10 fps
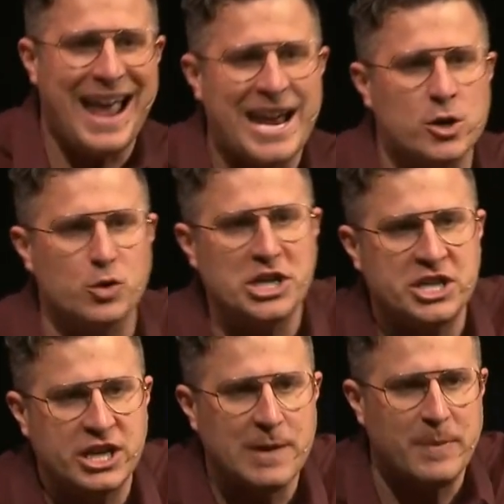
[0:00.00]
angry
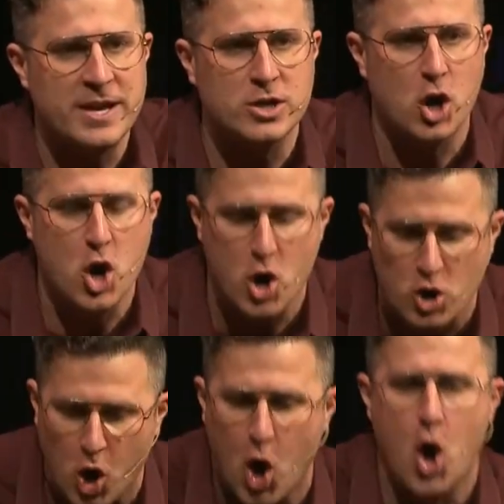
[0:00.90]
sheep in the herd,
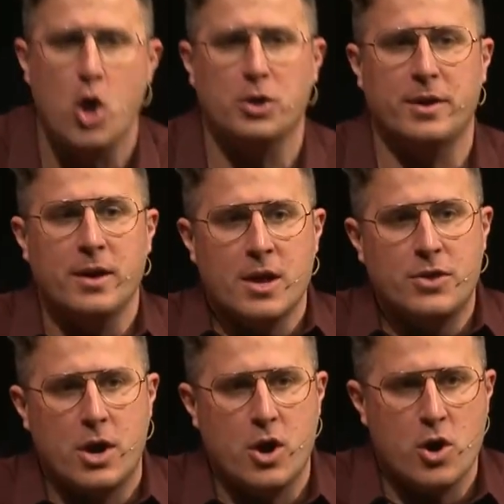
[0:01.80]
all the,
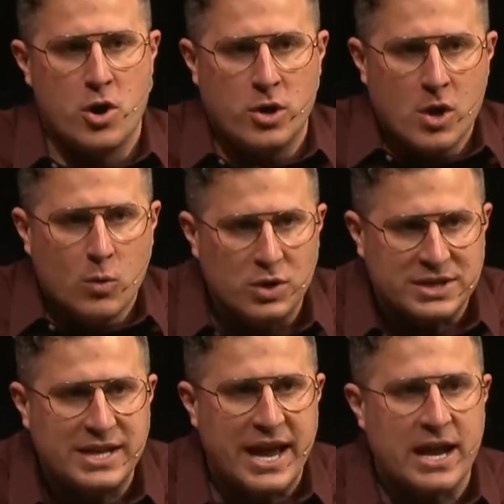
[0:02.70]
the herd will
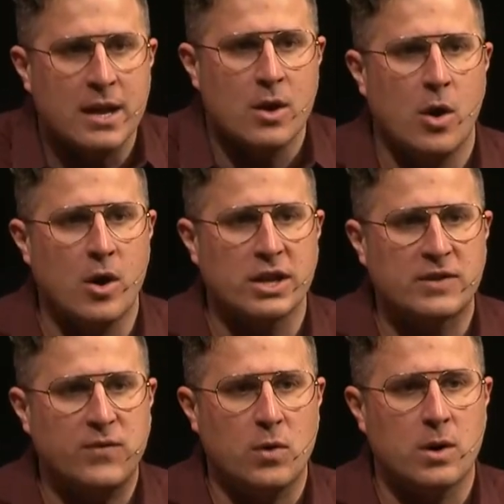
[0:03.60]
stay on its
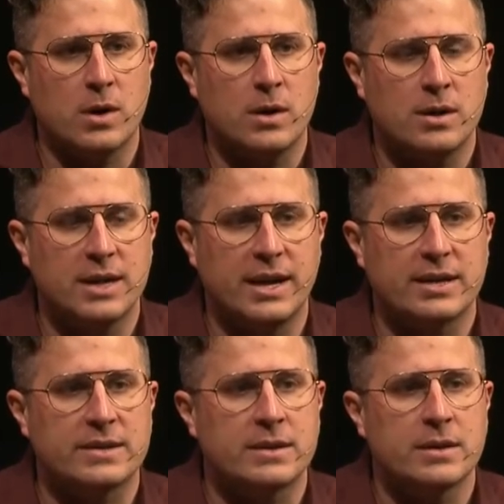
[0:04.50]
four
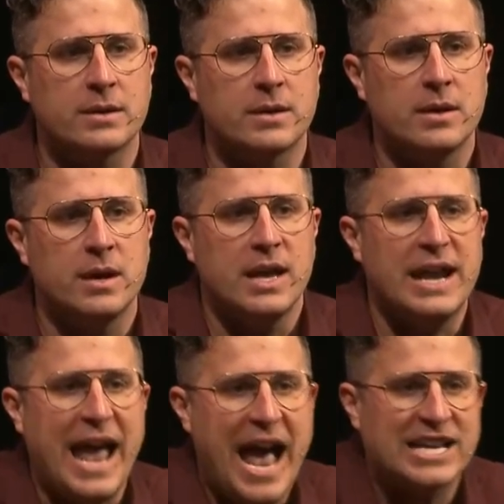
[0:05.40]
legs.
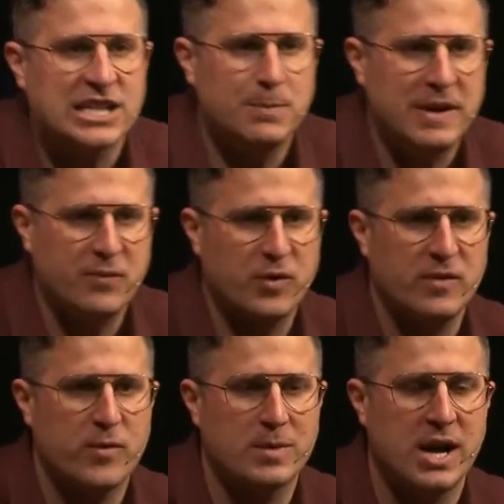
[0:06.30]
It has to be free
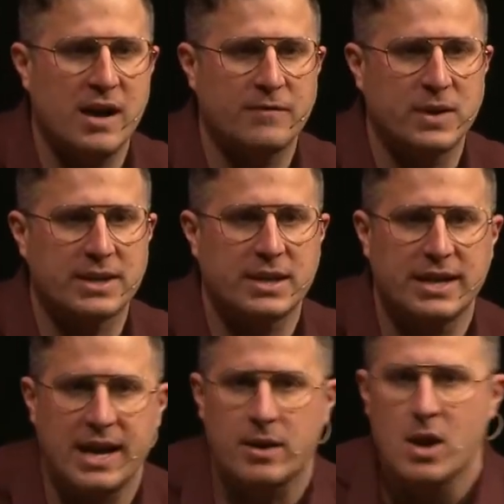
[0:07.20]
from conflict to lay
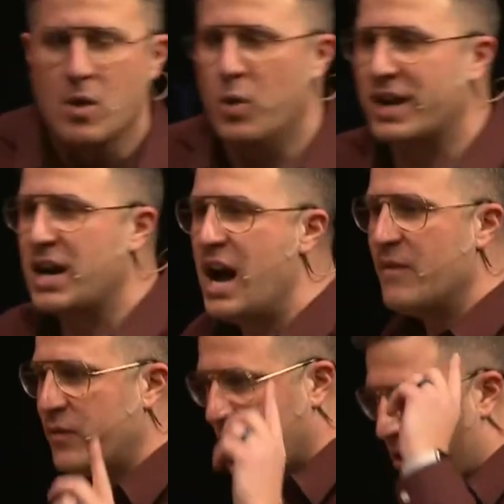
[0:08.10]
down. What
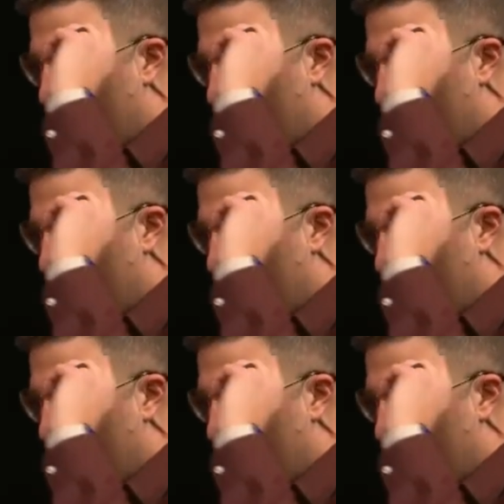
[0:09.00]
conflict are